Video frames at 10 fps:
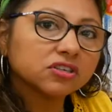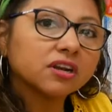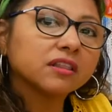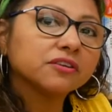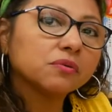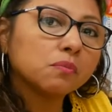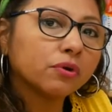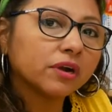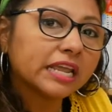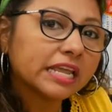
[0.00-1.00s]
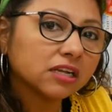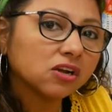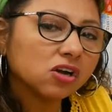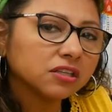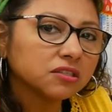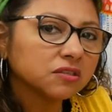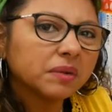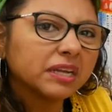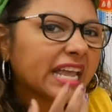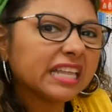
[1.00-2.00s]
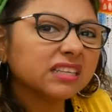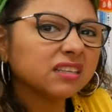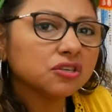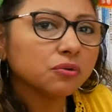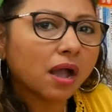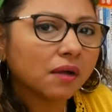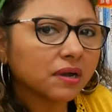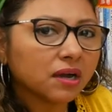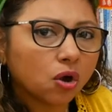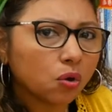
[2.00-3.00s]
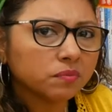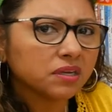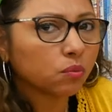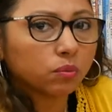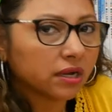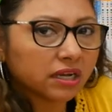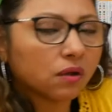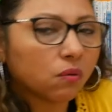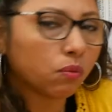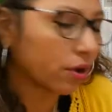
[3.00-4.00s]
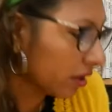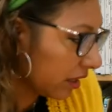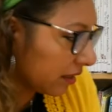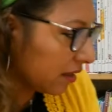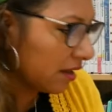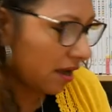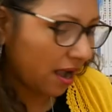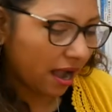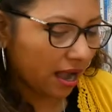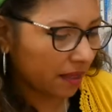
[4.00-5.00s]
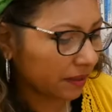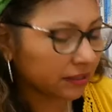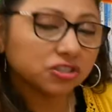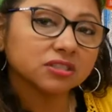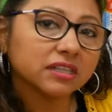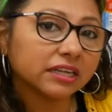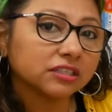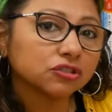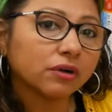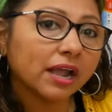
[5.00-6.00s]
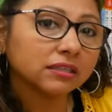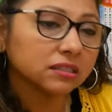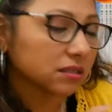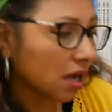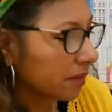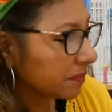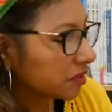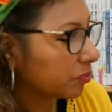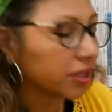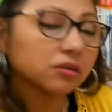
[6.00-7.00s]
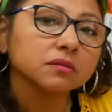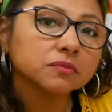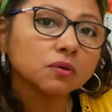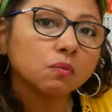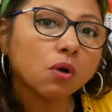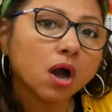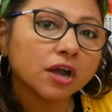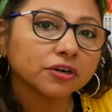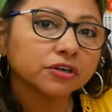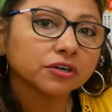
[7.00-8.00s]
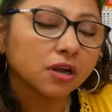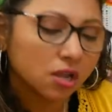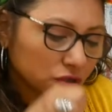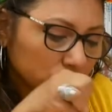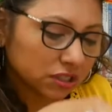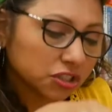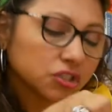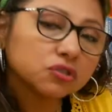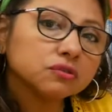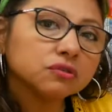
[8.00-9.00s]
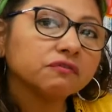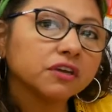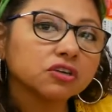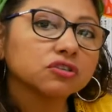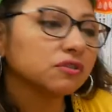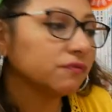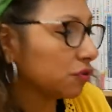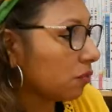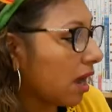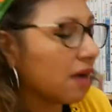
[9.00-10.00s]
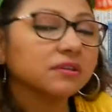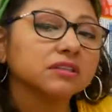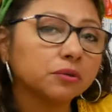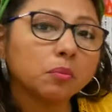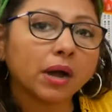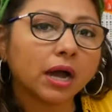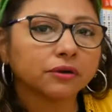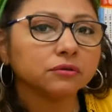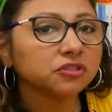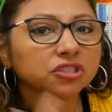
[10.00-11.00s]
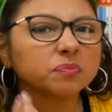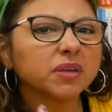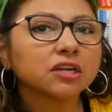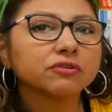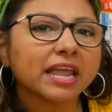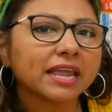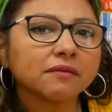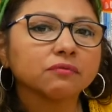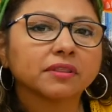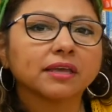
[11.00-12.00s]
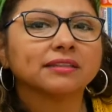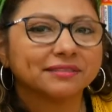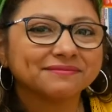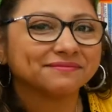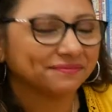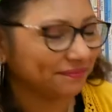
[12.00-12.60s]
They're a little more ink on it, so, but anything you have at home, it, it can work. Mm -hmm. um, and just let it dry in the sun, sprinkle in some water. You can just use your fingers if you don't have a little bottle. Just mm -hmm. be mm-hmm. creative with it. Yep